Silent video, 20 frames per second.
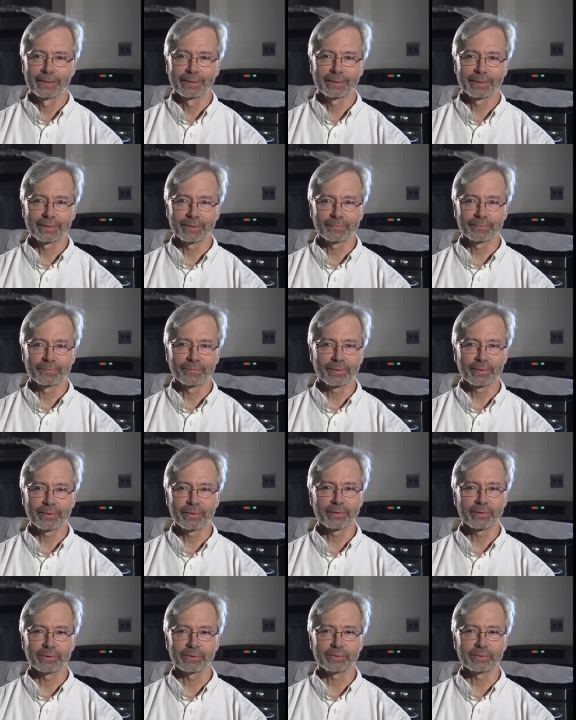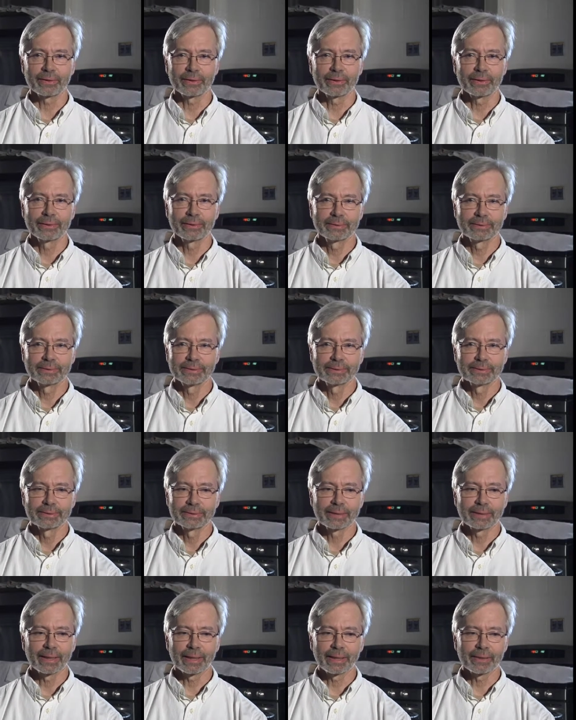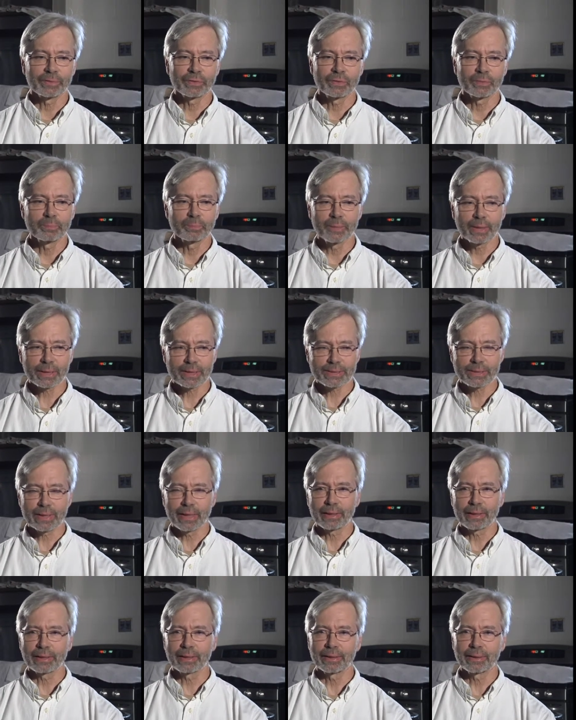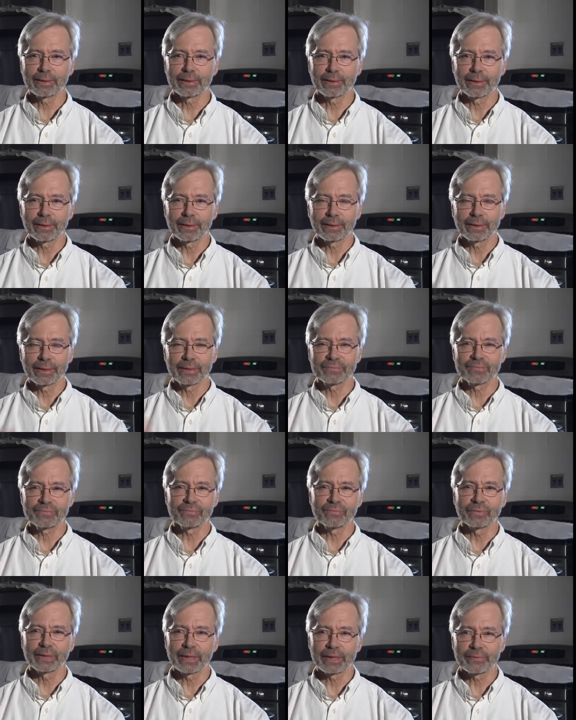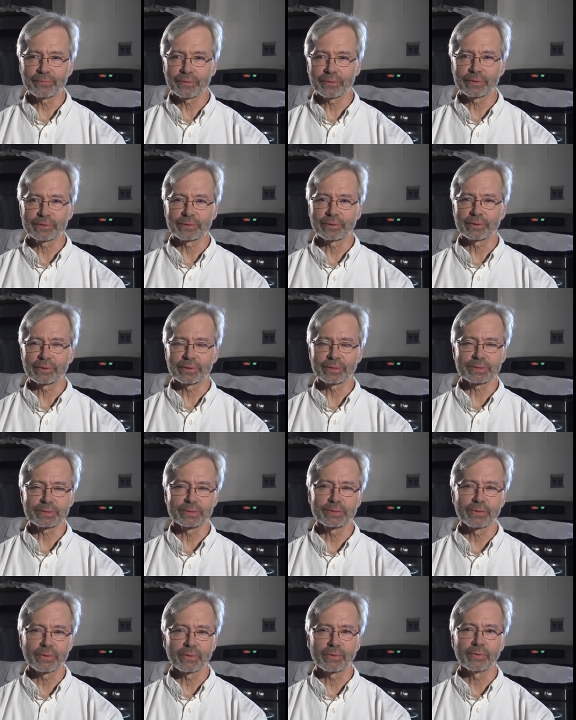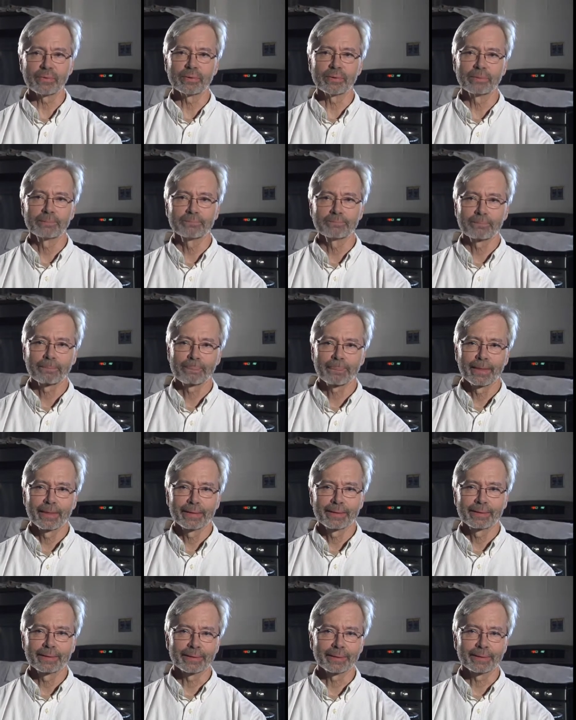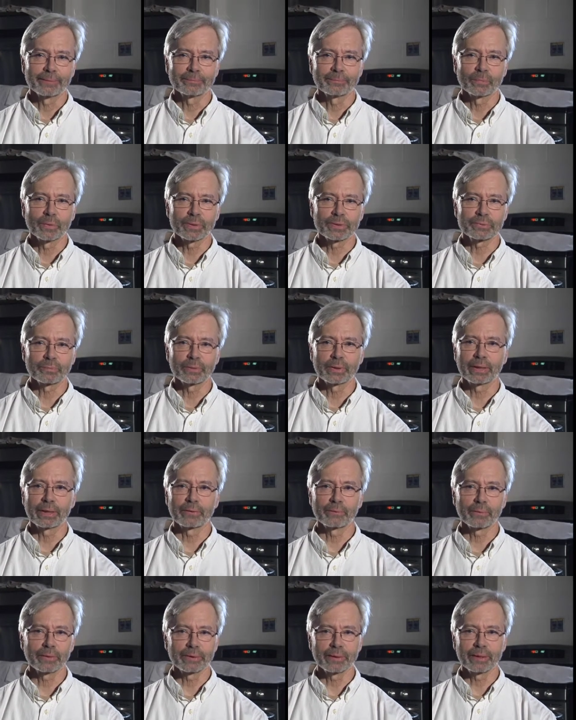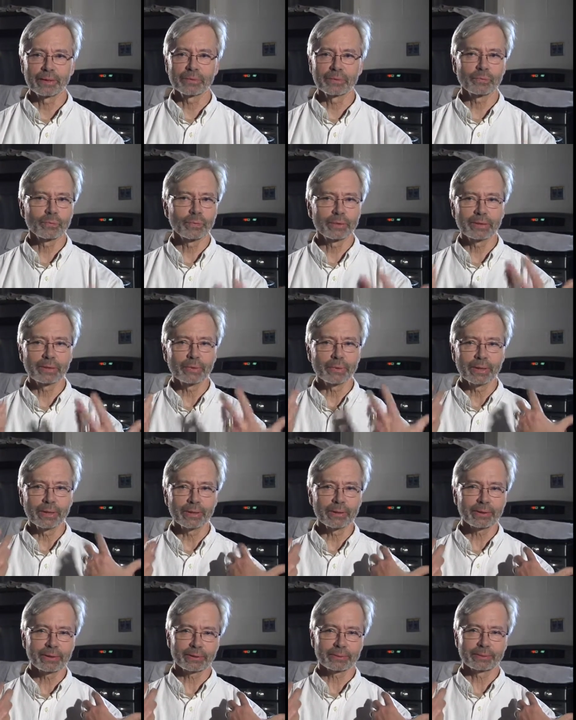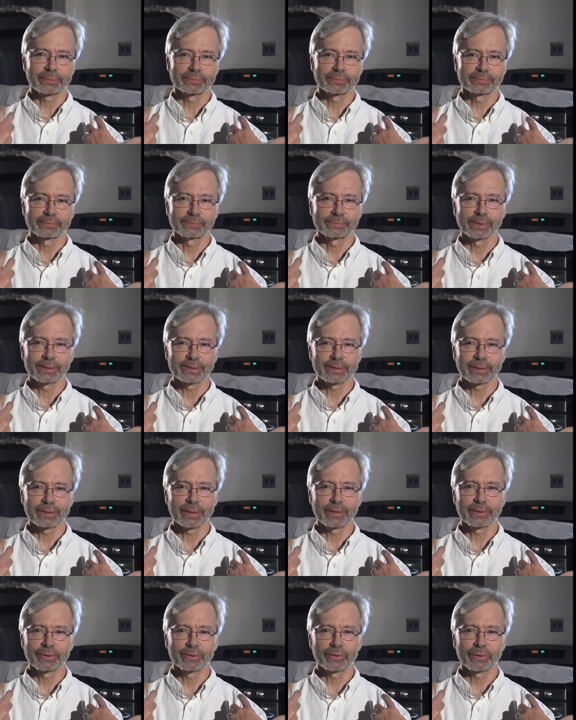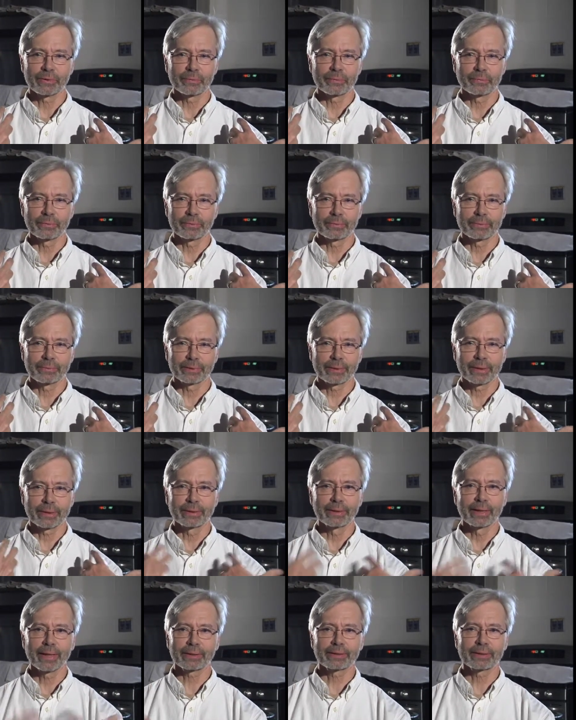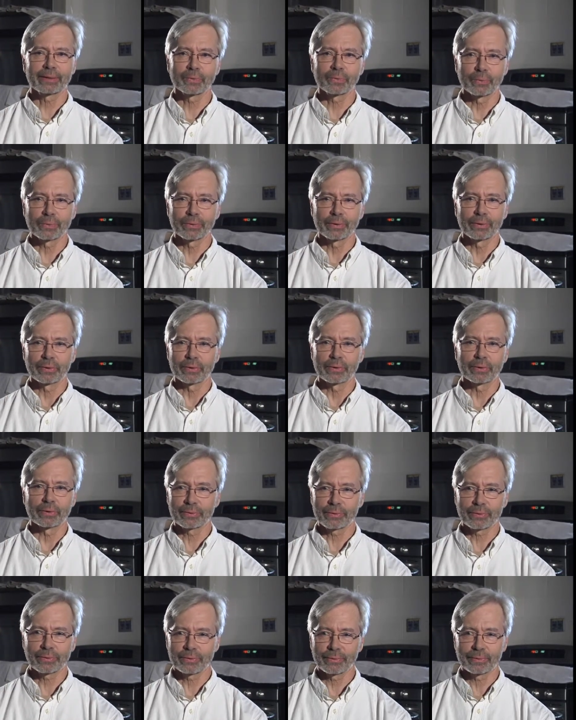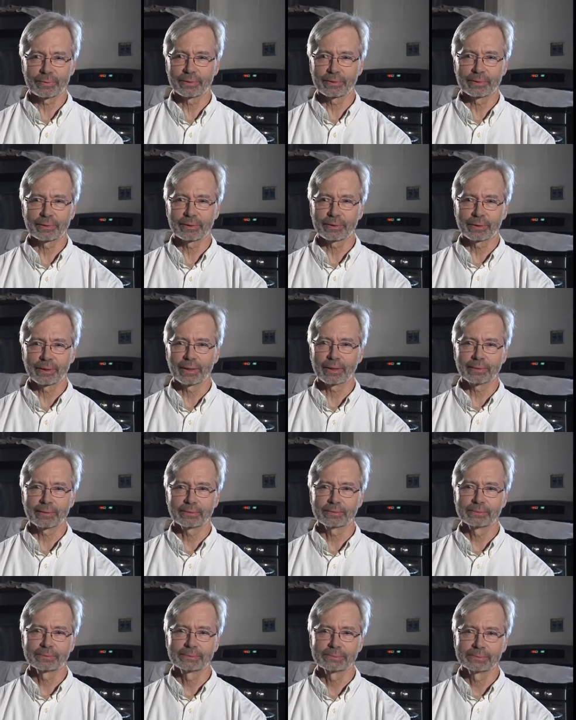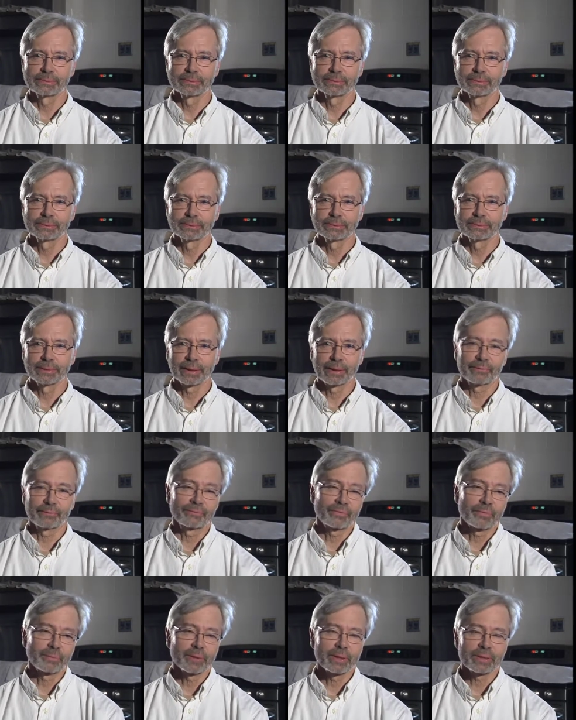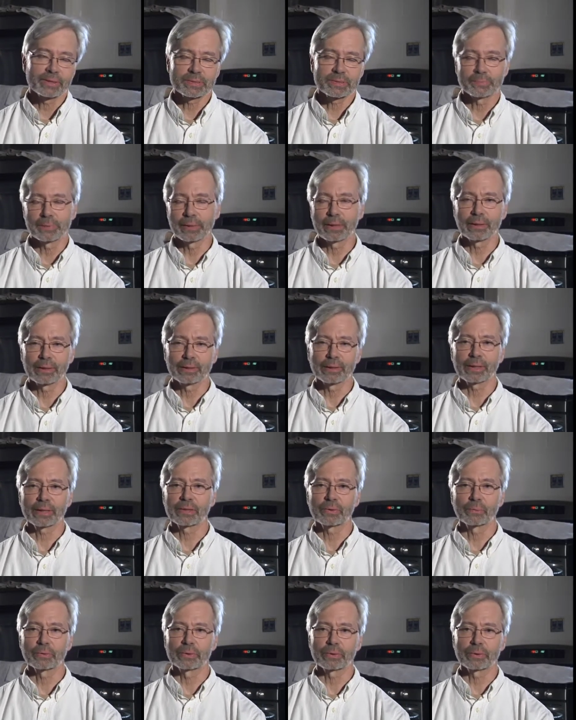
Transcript: Very earthy. And you mix that in, and it gives flavor to this dough, which when you eat it, it's like you're connected with the earth again. And for me, it's being connected with the